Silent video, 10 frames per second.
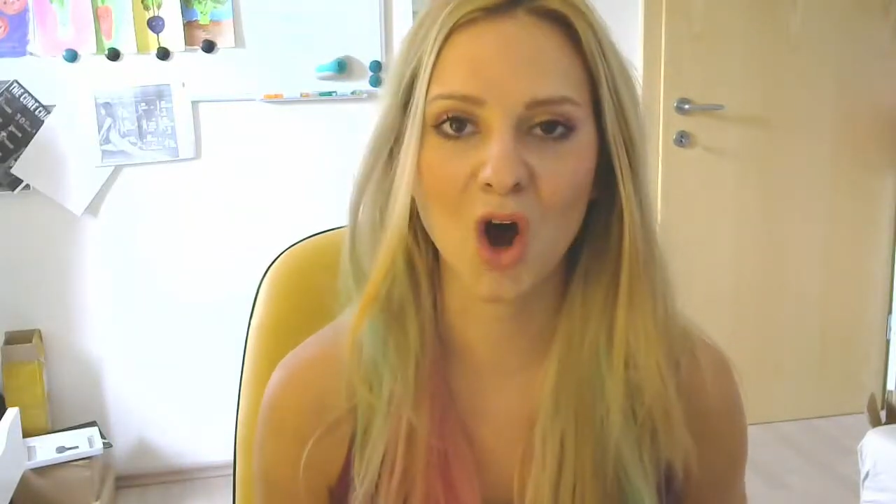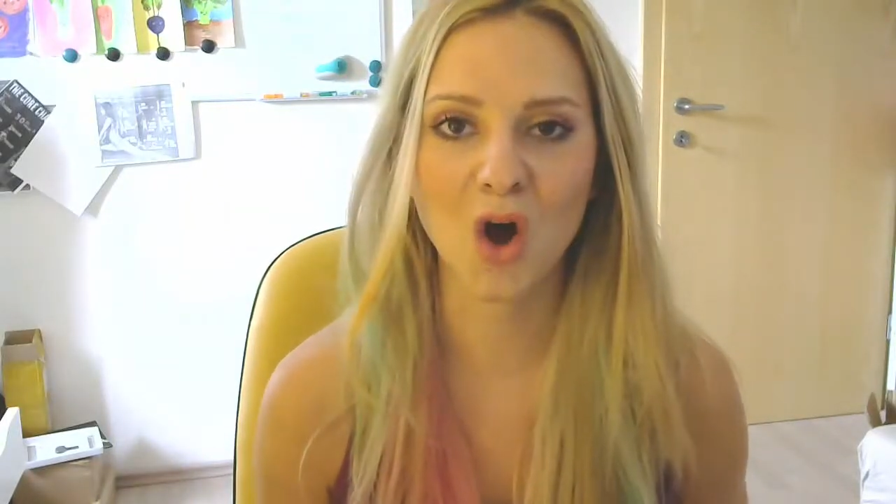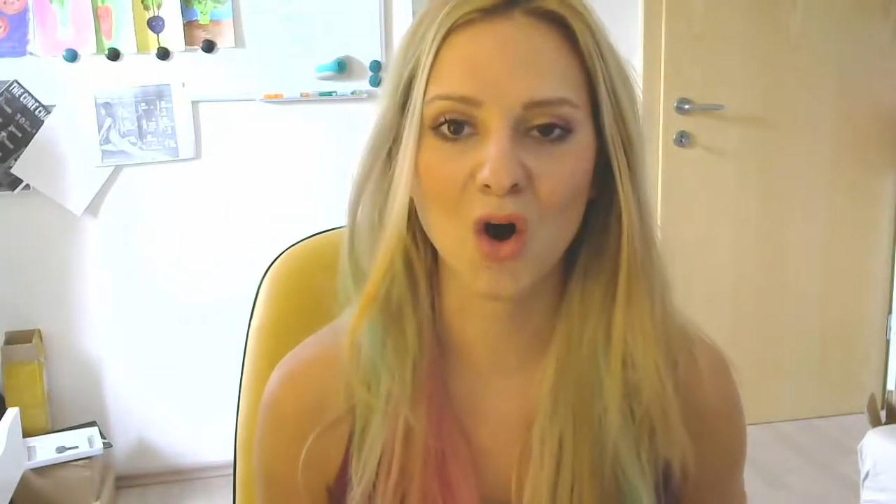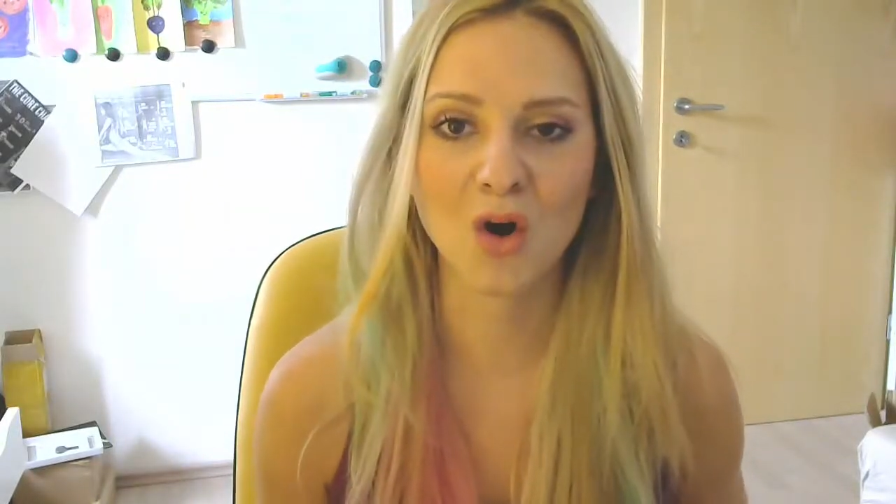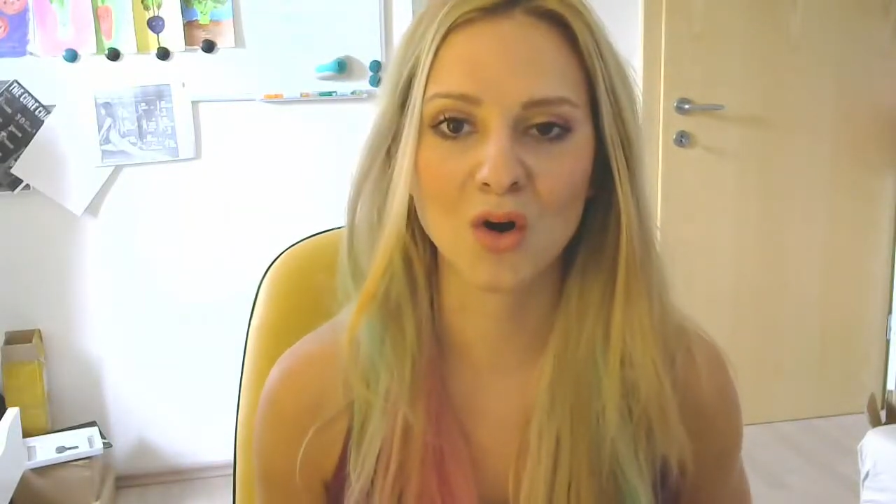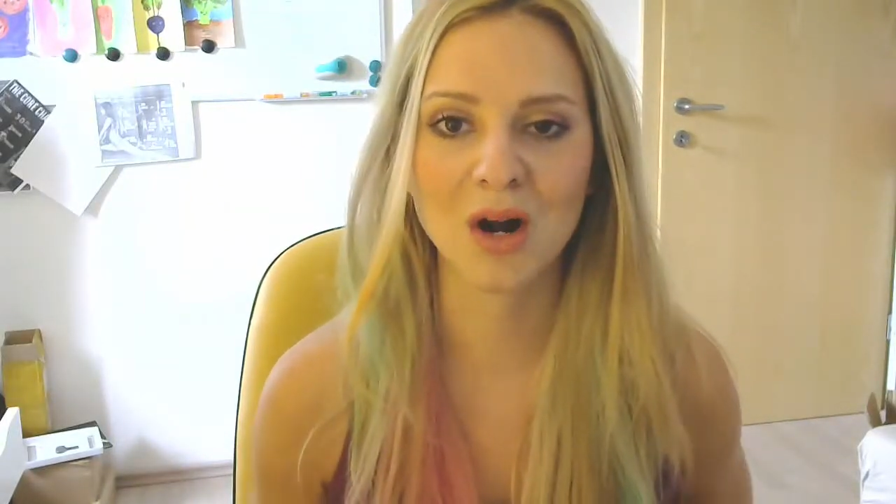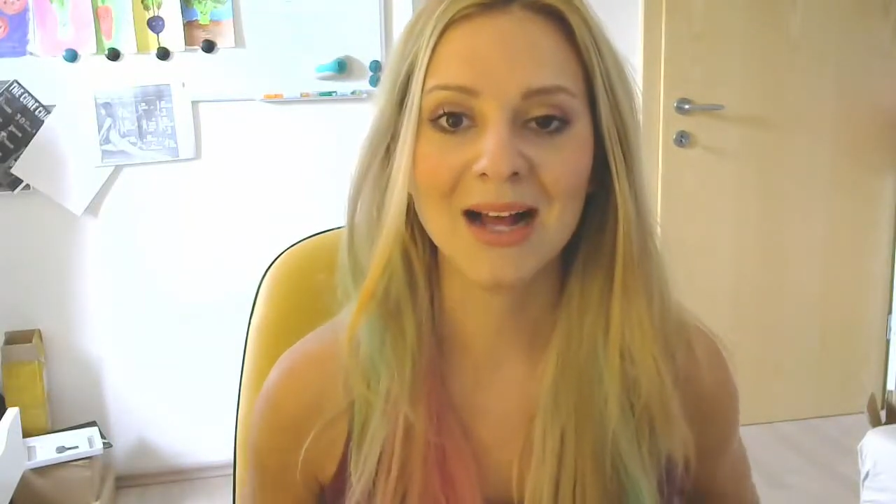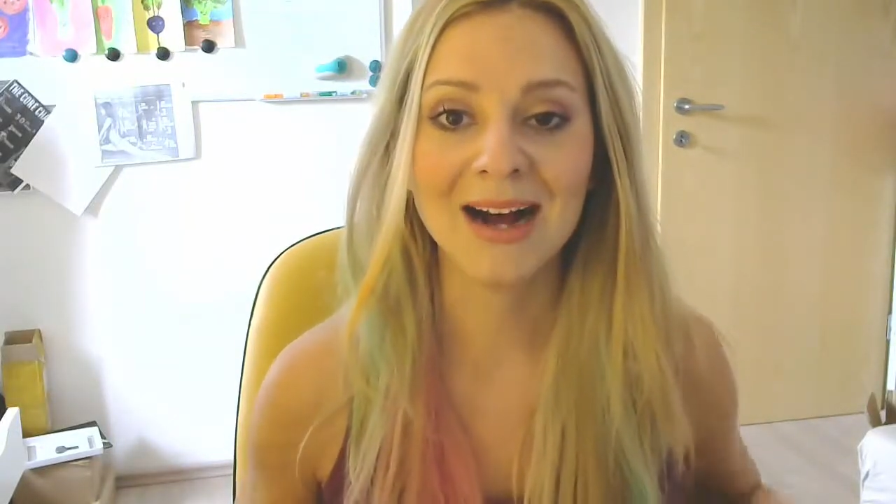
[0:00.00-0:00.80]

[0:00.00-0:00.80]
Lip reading: or